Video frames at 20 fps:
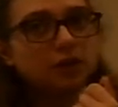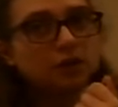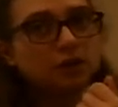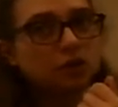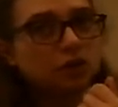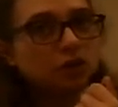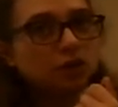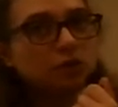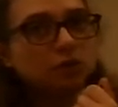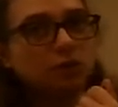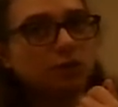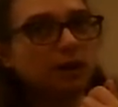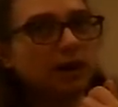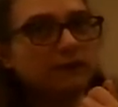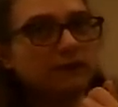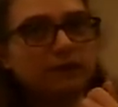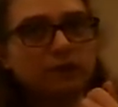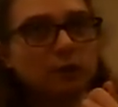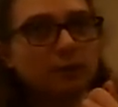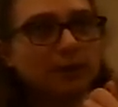You don't
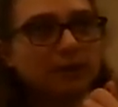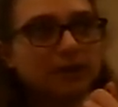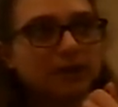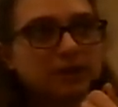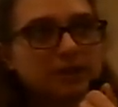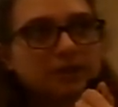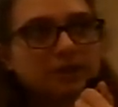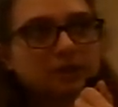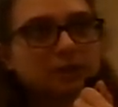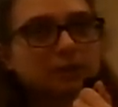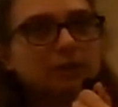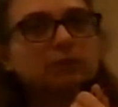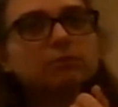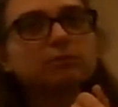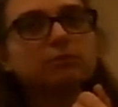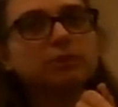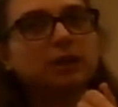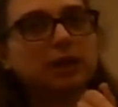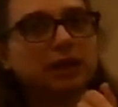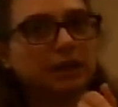have to know about this till
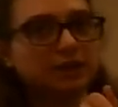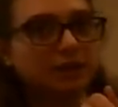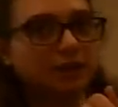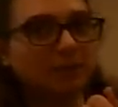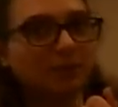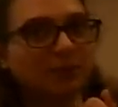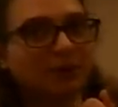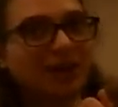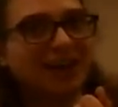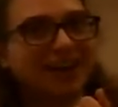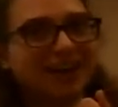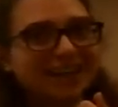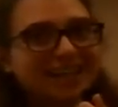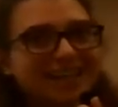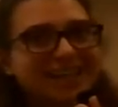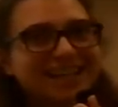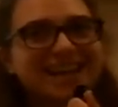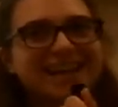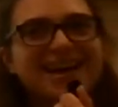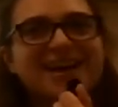we get to the blood,
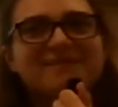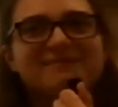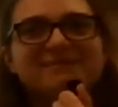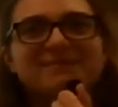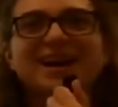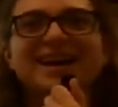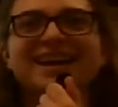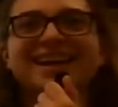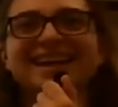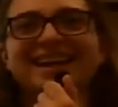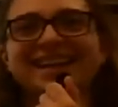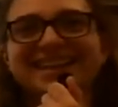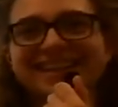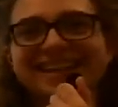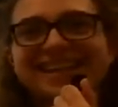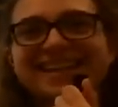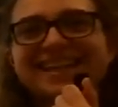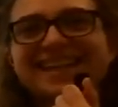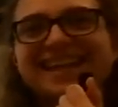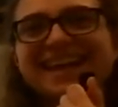
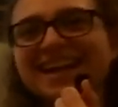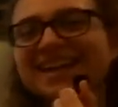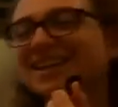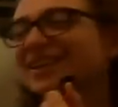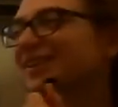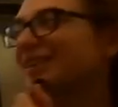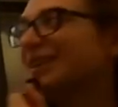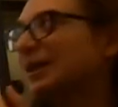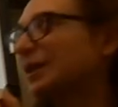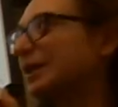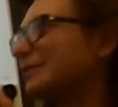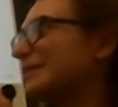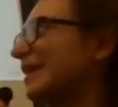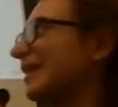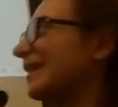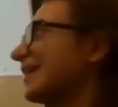but you'll learn about